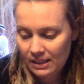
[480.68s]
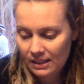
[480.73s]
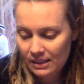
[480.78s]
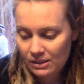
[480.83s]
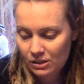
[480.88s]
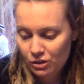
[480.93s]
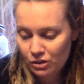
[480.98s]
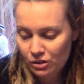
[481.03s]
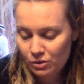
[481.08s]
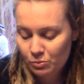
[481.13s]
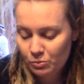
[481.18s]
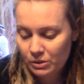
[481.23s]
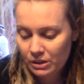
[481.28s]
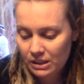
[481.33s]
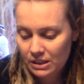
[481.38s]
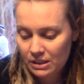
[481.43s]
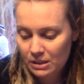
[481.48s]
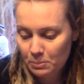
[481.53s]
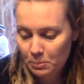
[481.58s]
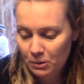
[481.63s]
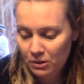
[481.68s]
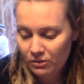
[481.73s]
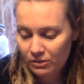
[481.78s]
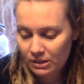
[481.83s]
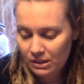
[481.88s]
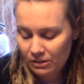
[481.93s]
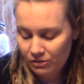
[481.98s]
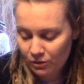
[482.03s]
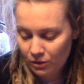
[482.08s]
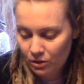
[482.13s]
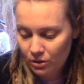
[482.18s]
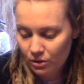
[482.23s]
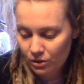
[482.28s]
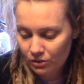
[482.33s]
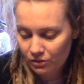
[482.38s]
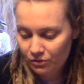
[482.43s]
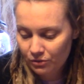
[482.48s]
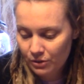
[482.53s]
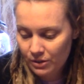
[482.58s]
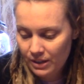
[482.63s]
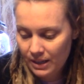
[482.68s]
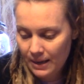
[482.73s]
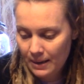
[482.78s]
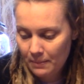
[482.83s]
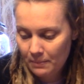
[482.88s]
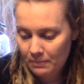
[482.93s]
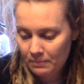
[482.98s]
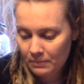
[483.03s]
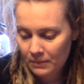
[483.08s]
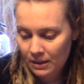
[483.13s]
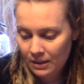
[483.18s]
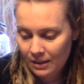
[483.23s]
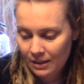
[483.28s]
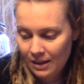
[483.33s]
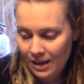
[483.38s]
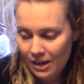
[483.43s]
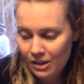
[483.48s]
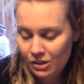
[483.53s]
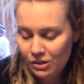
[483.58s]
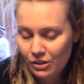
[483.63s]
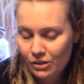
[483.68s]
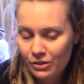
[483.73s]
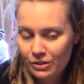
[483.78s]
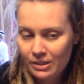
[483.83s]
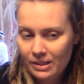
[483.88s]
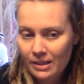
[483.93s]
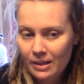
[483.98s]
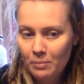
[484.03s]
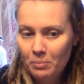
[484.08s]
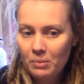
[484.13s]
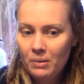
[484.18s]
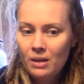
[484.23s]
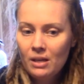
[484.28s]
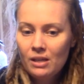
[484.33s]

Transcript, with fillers: it's just really difficult for them I just heard dip.